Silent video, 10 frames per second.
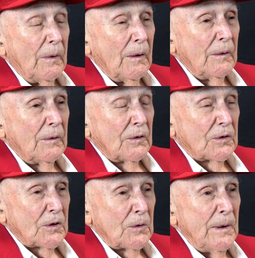that
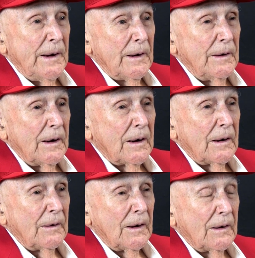surrendered
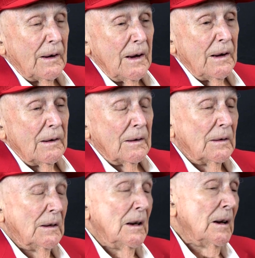there, that
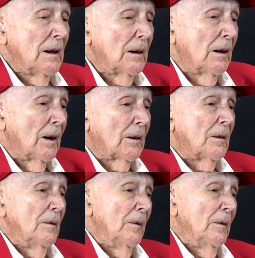he got.